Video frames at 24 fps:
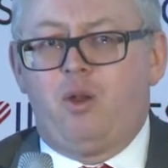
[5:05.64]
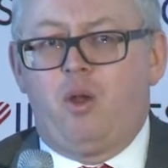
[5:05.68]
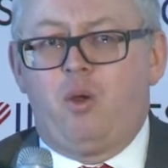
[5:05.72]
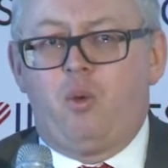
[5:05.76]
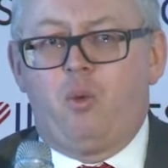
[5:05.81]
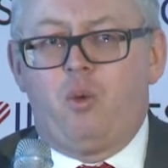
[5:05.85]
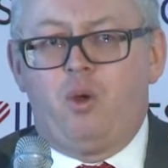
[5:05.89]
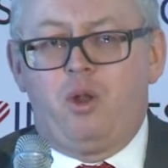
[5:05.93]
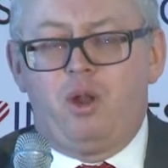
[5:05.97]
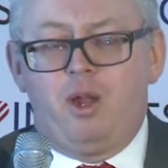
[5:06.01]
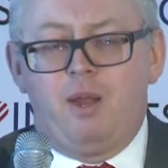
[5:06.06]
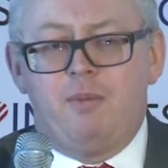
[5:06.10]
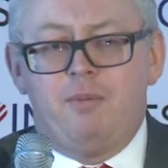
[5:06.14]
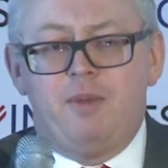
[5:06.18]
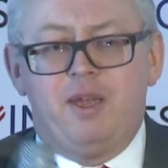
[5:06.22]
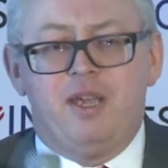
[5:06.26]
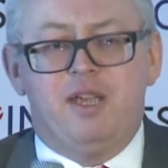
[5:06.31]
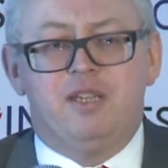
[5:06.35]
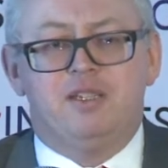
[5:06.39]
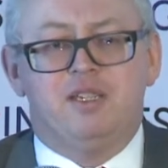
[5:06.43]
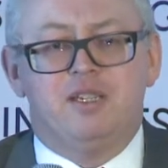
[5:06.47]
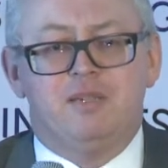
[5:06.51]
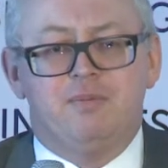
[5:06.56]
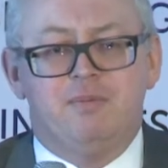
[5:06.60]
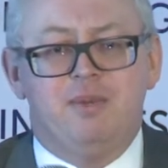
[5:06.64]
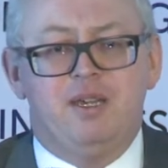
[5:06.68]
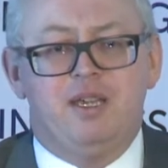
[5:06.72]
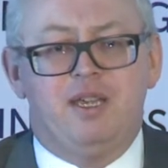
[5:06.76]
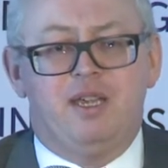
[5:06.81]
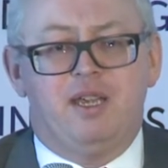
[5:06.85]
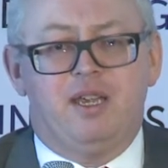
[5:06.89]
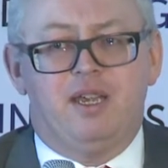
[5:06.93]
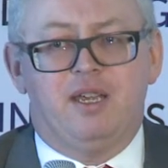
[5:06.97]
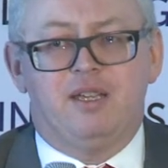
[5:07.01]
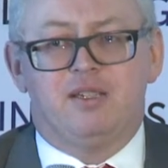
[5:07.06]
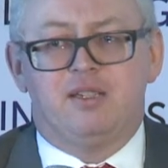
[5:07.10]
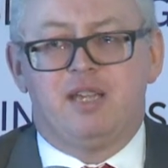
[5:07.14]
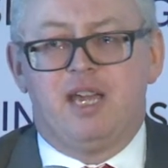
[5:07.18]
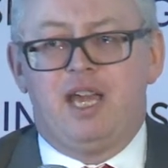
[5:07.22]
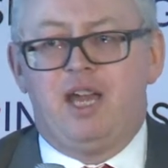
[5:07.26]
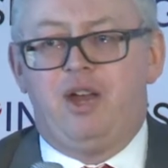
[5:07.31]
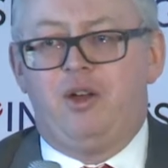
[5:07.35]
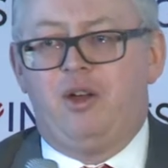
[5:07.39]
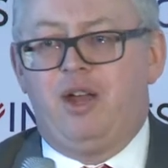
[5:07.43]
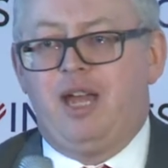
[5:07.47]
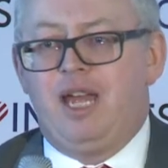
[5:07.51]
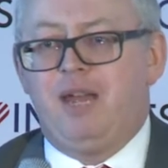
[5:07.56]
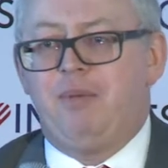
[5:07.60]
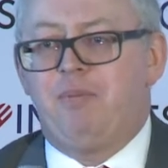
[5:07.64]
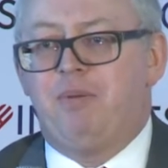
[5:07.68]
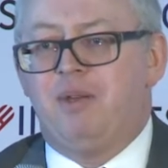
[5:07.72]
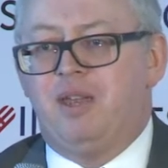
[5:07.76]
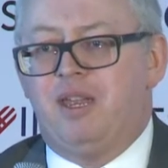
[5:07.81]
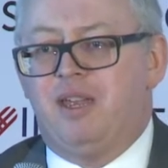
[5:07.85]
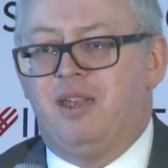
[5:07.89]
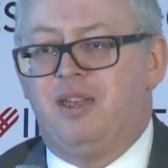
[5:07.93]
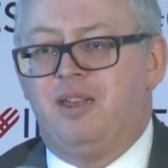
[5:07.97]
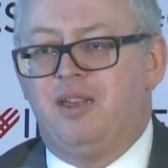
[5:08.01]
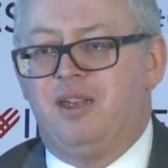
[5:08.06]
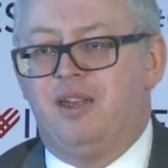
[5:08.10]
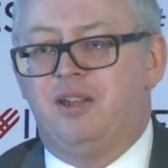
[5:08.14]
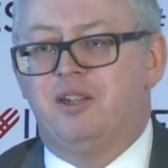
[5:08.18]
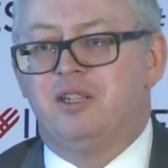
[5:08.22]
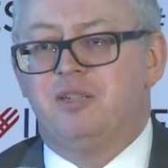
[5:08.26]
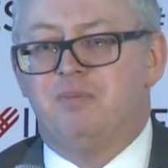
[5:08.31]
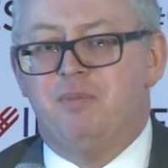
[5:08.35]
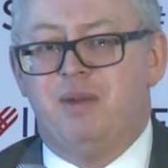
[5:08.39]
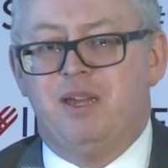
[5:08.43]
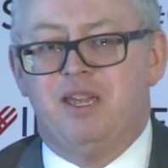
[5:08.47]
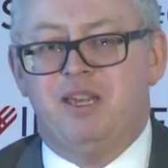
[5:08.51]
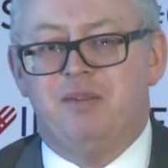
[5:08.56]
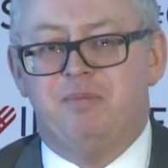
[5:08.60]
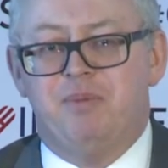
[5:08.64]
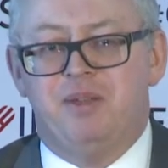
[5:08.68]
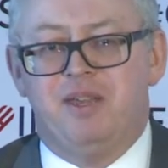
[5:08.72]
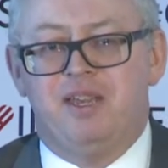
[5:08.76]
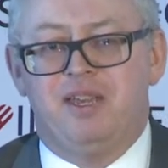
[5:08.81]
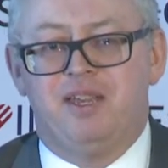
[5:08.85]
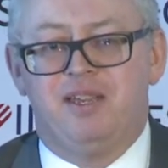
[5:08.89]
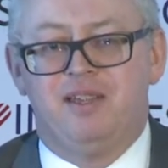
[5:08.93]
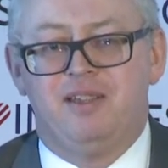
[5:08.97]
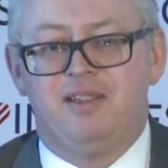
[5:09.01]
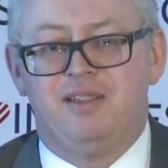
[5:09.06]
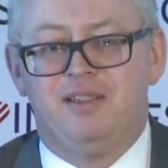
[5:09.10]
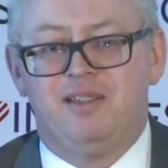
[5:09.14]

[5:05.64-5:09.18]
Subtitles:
what amazes me is how happy it has made me.